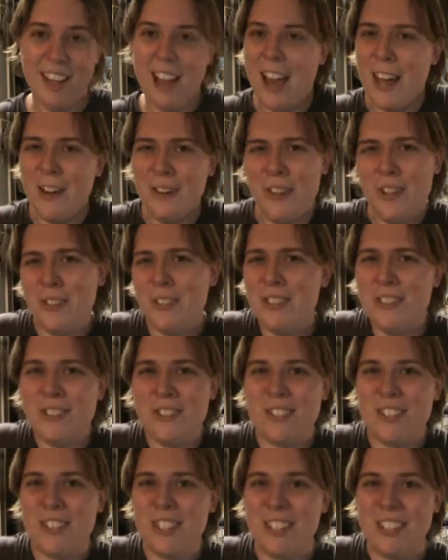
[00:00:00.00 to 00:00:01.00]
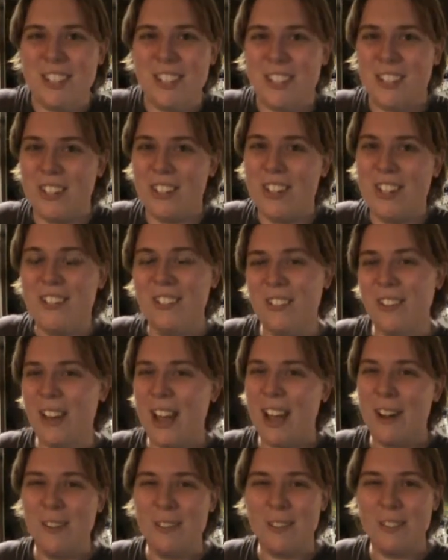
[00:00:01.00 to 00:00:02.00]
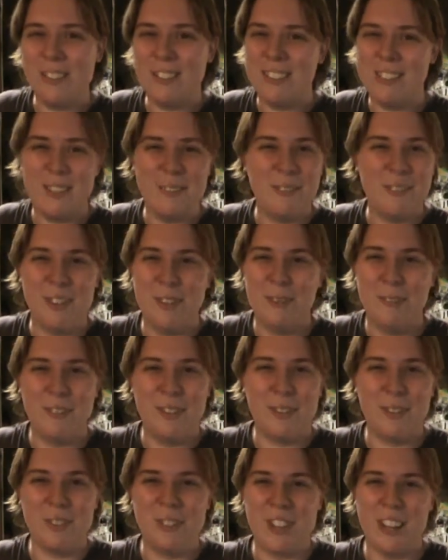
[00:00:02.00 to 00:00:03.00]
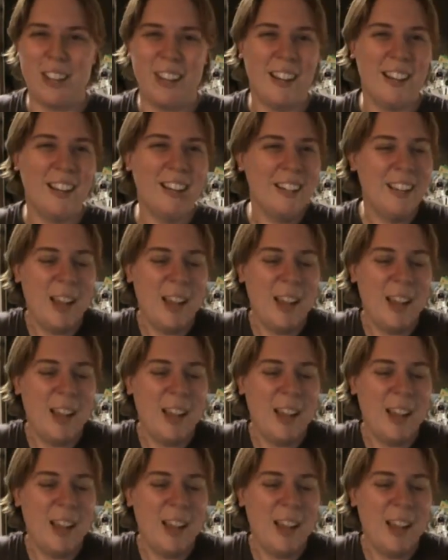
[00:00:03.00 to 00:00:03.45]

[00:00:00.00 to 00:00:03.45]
I don't know. This is a cooking show. I don't know how old some of you folks are.